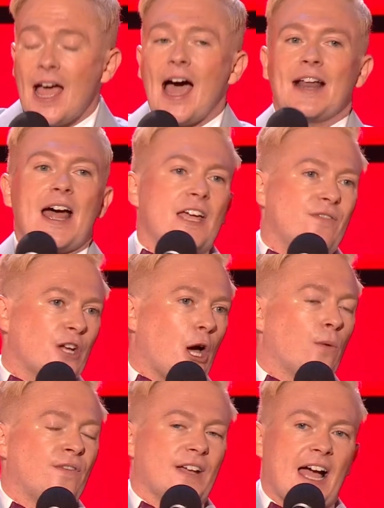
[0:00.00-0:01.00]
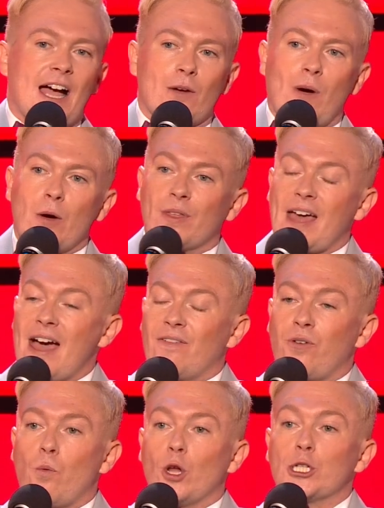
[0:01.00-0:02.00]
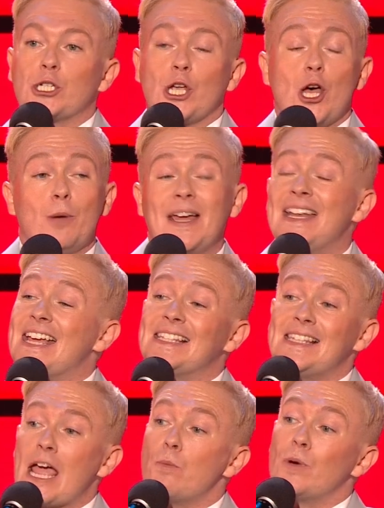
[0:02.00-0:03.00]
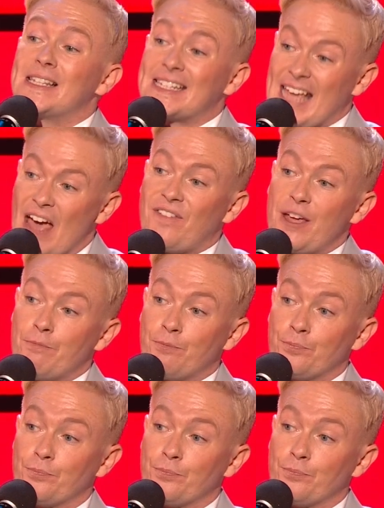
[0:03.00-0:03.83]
And I even got with a guy while we were there for one term, and his name was Kevin.